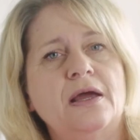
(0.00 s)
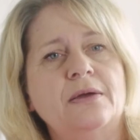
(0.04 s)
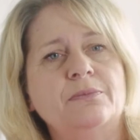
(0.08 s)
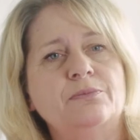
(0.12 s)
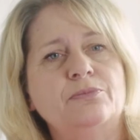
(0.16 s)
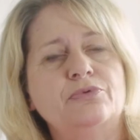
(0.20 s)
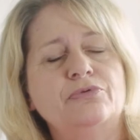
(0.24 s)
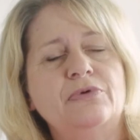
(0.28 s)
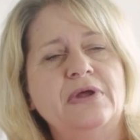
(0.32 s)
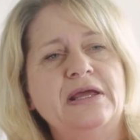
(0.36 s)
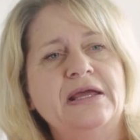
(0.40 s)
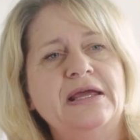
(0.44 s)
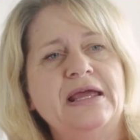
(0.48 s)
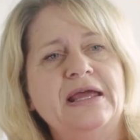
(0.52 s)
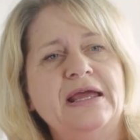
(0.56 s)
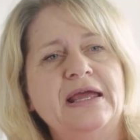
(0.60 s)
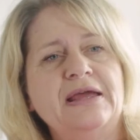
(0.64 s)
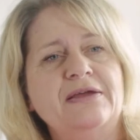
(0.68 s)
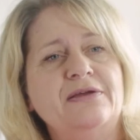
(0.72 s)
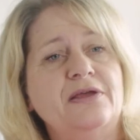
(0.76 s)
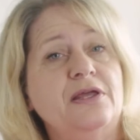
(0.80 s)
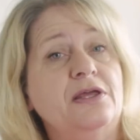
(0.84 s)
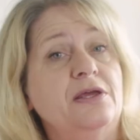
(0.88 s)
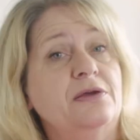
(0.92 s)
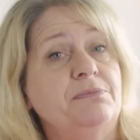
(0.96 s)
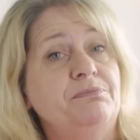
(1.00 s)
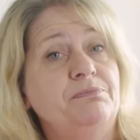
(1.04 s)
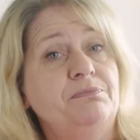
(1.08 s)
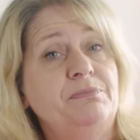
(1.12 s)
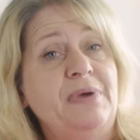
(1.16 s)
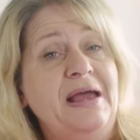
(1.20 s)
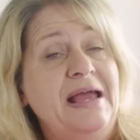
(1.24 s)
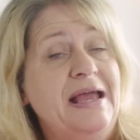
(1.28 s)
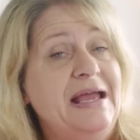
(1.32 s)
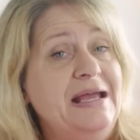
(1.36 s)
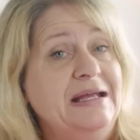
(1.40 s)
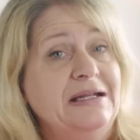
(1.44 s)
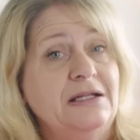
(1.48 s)
and bring your
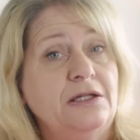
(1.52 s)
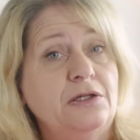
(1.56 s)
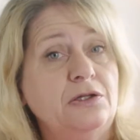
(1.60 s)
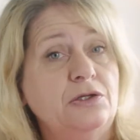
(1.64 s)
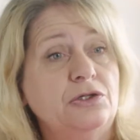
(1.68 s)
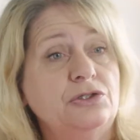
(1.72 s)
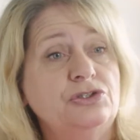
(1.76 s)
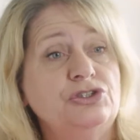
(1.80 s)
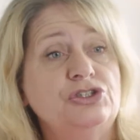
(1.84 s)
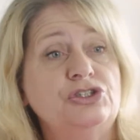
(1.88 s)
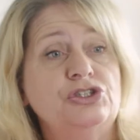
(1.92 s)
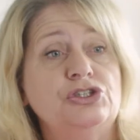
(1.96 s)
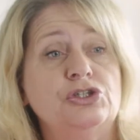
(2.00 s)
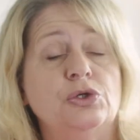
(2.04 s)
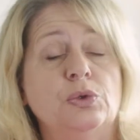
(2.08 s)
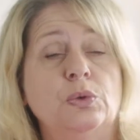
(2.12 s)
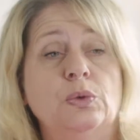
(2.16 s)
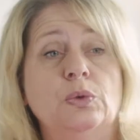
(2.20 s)
packed lunch,